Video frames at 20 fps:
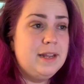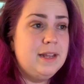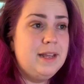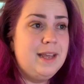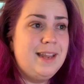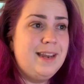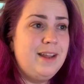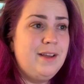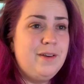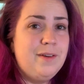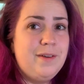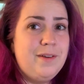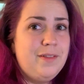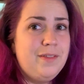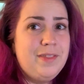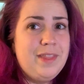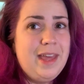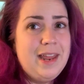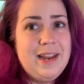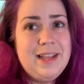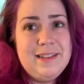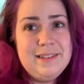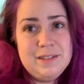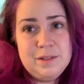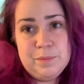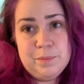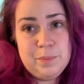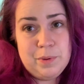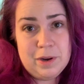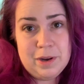And now that
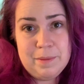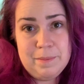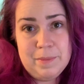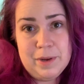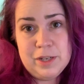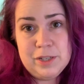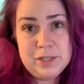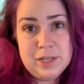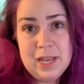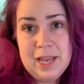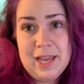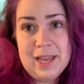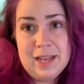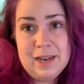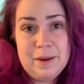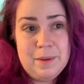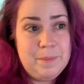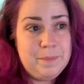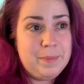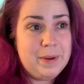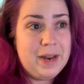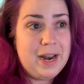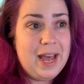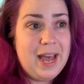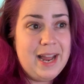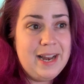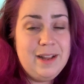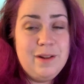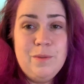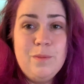isn't pretty much it, but
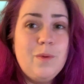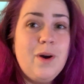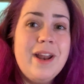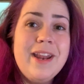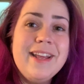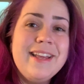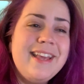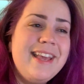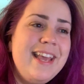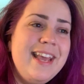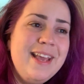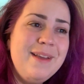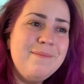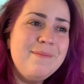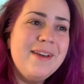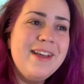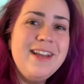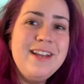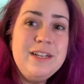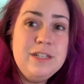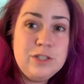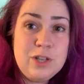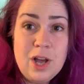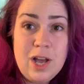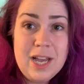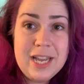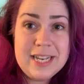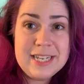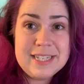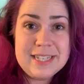I didn't want to keep
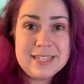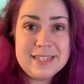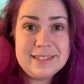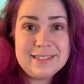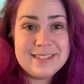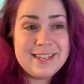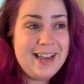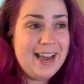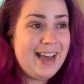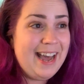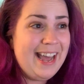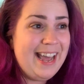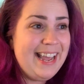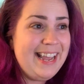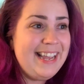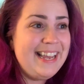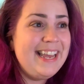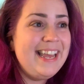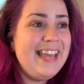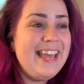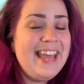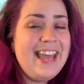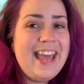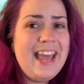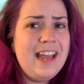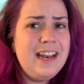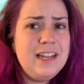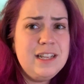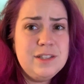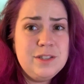talking to this guy.
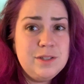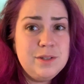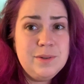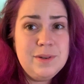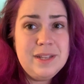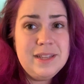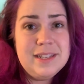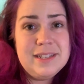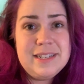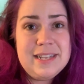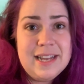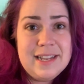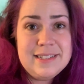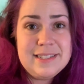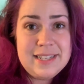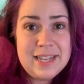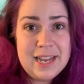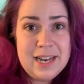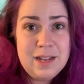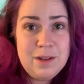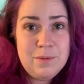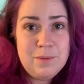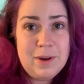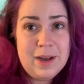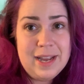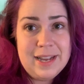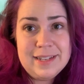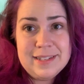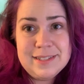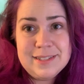And he's doing the test anyway.